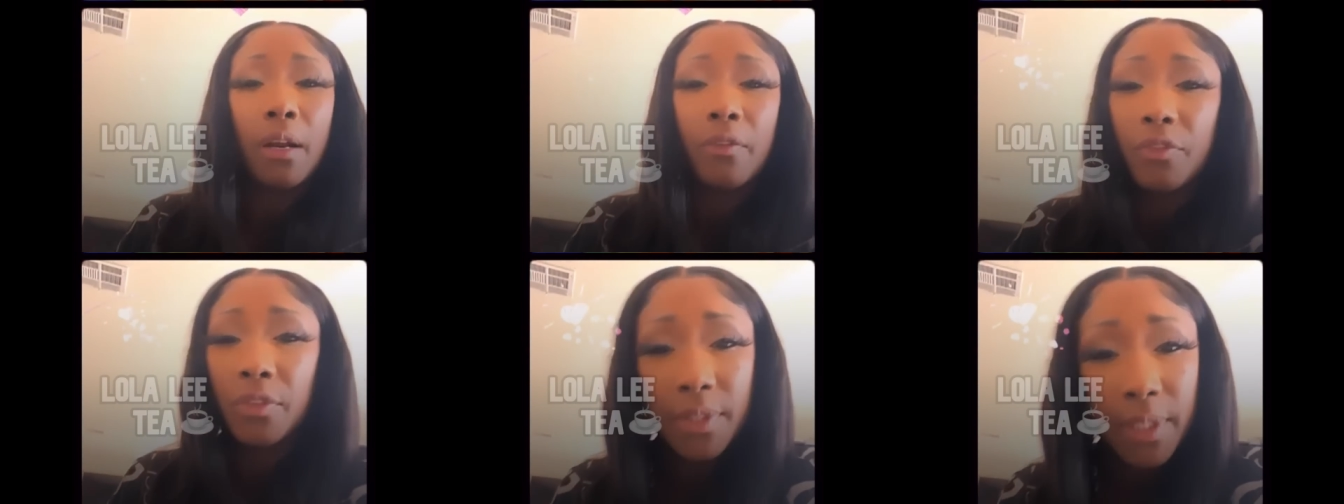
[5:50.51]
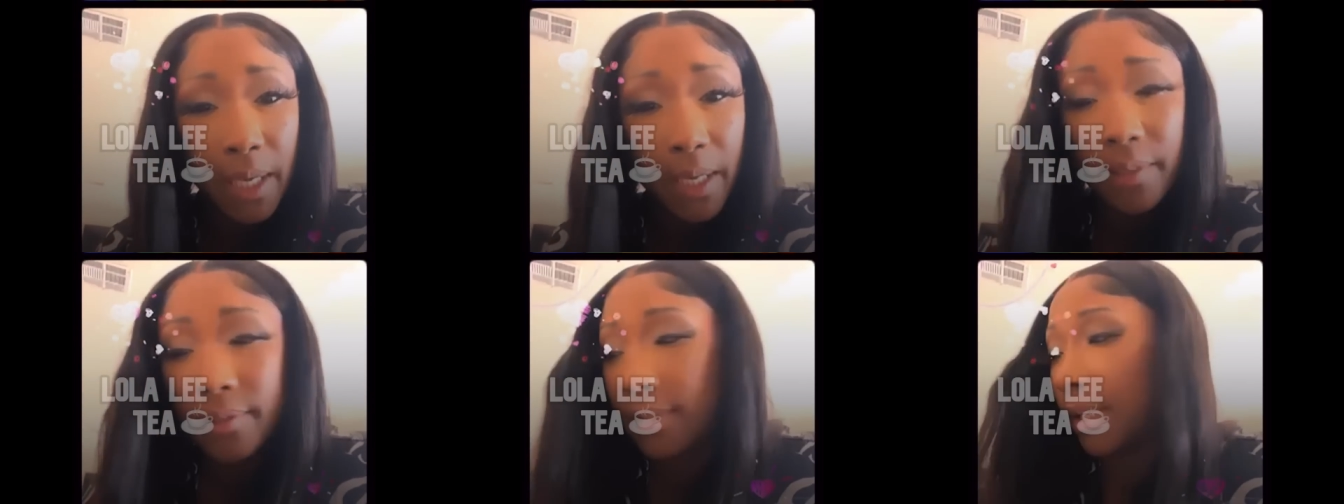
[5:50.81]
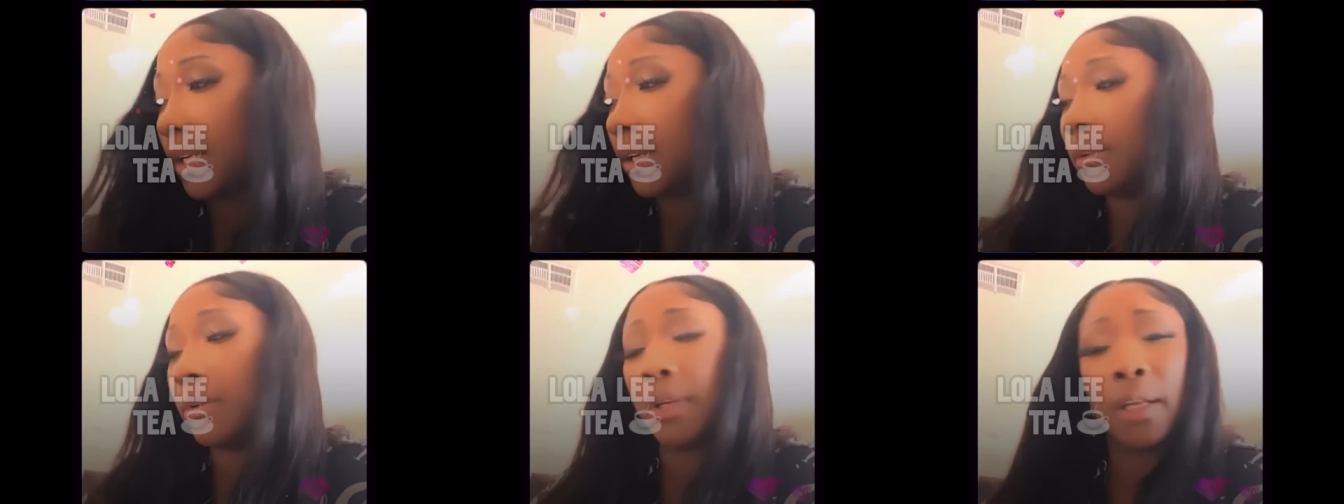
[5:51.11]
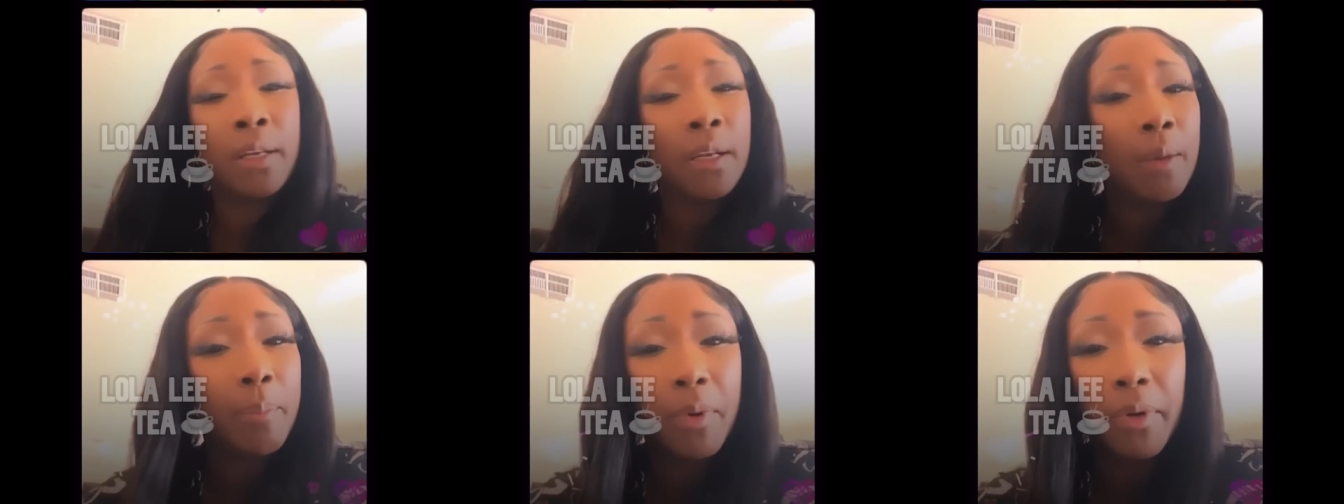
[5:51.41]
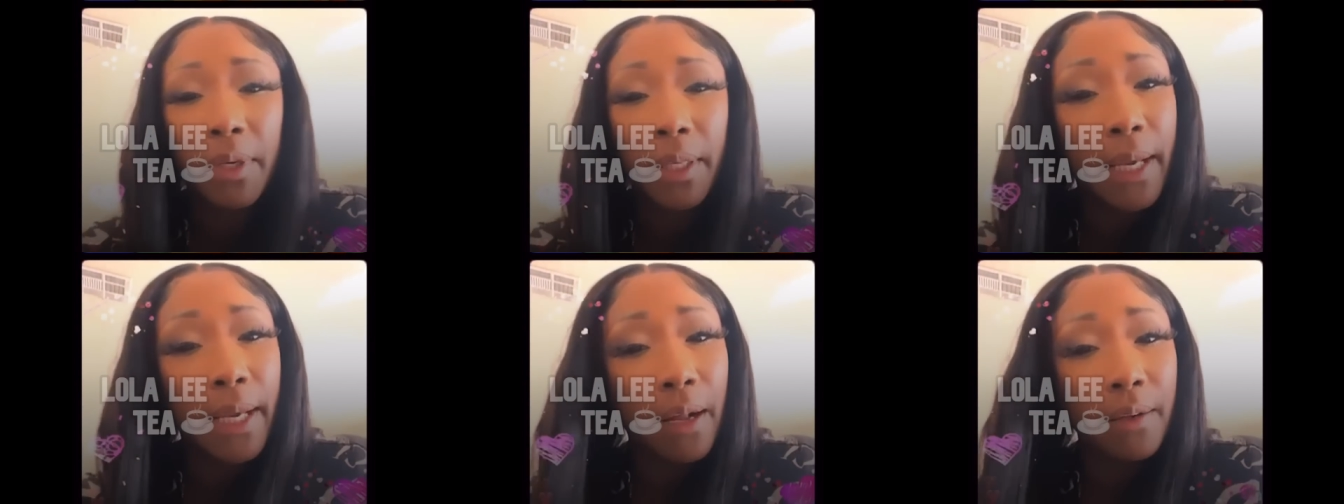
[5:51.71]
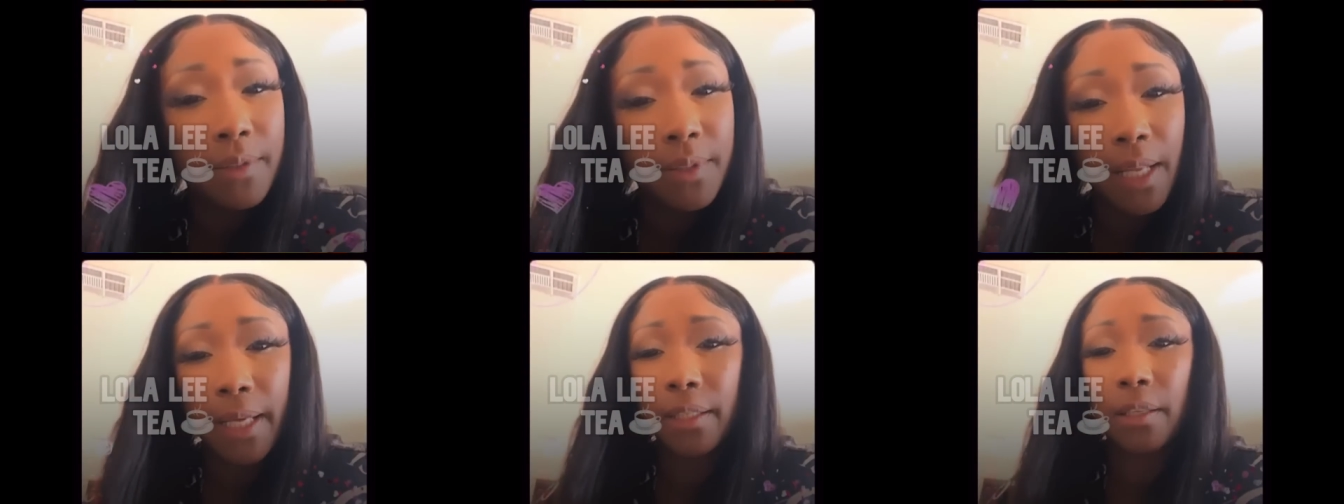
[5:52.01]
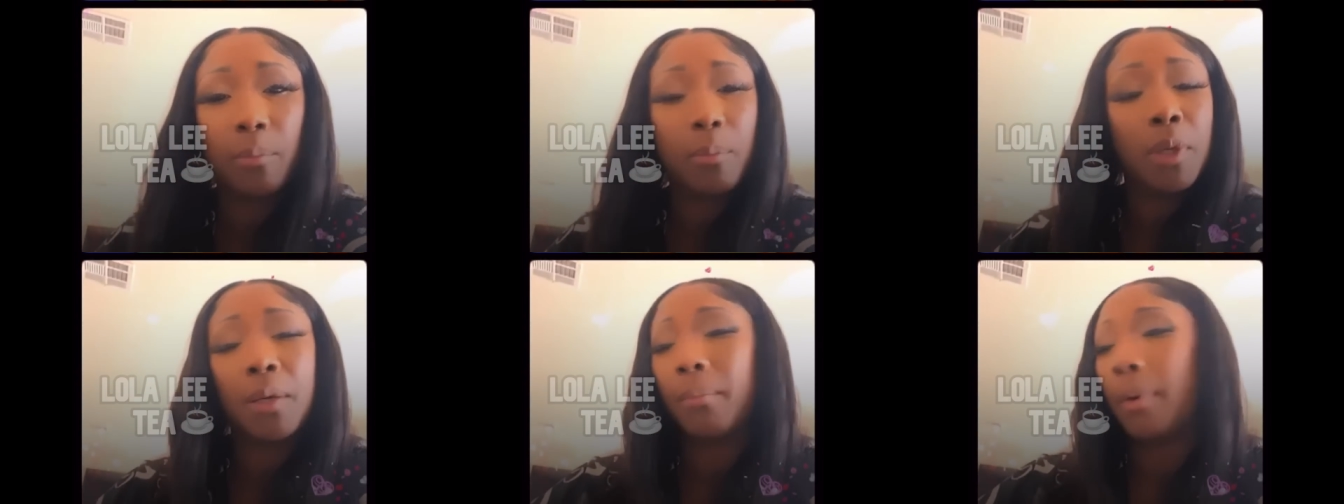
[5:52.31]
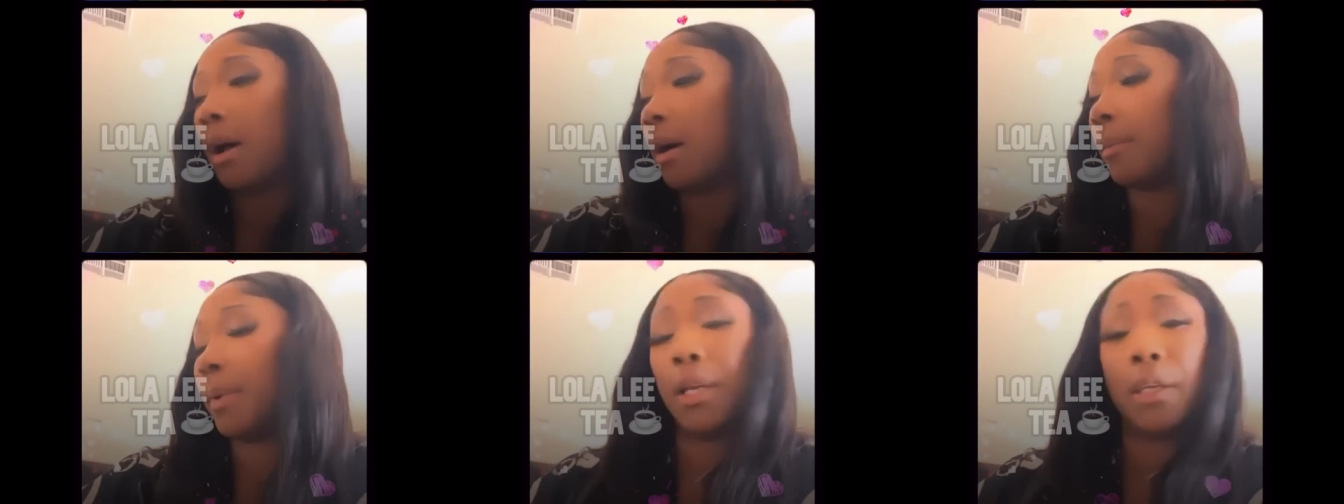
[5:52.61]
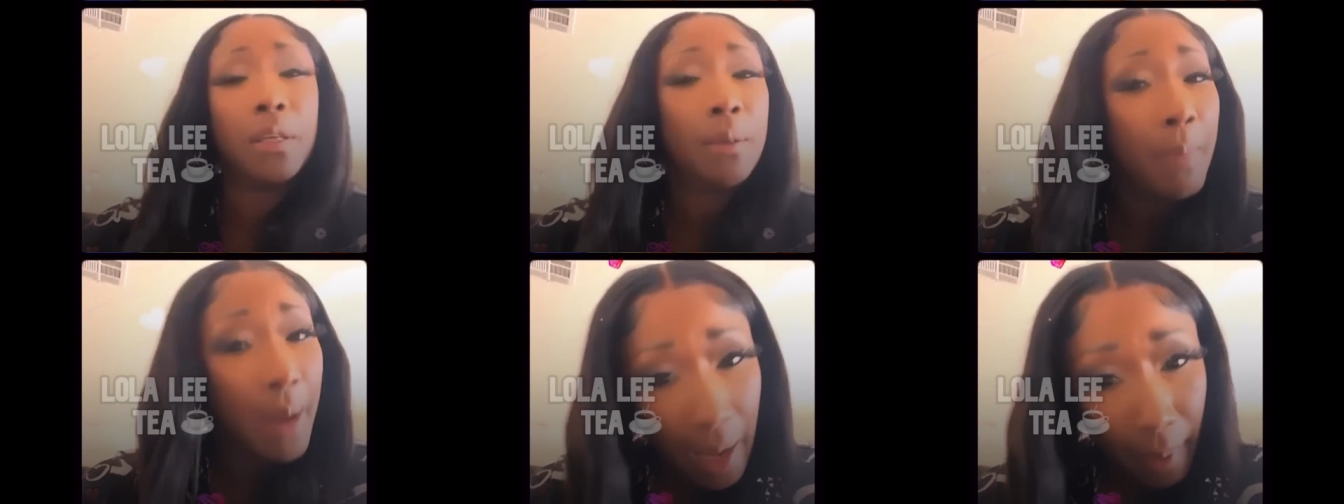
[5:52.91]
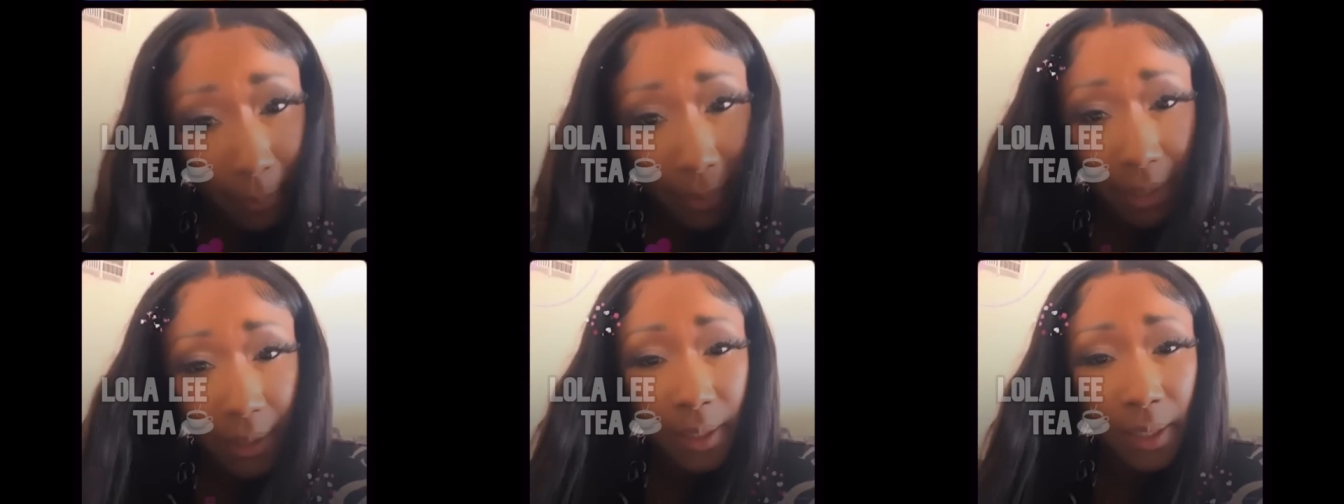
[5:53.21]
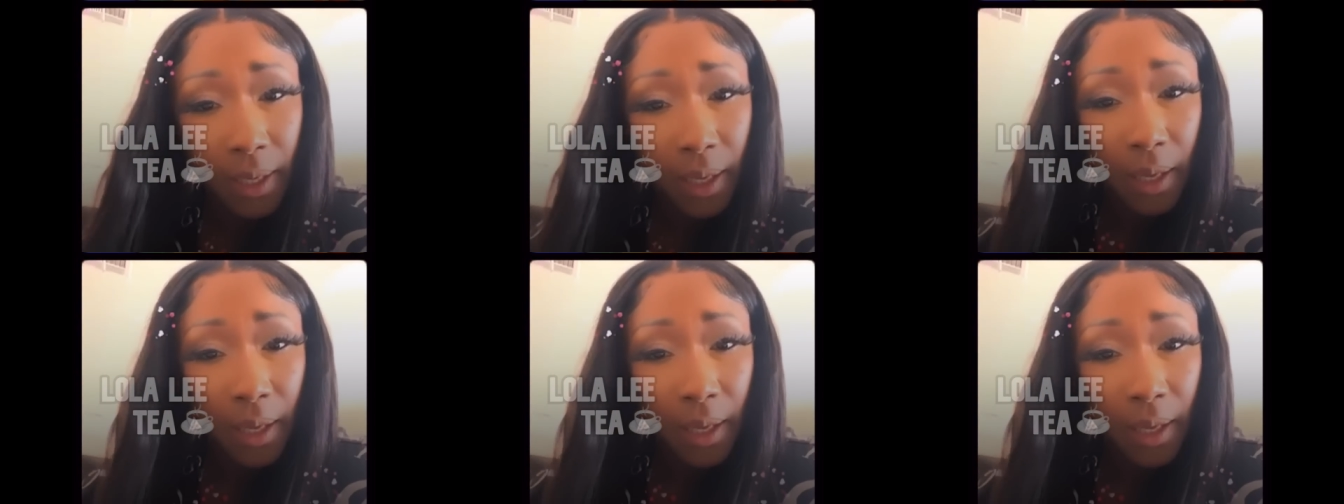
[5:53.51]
care if you stay single and end up on the couch like your big mama and your mama.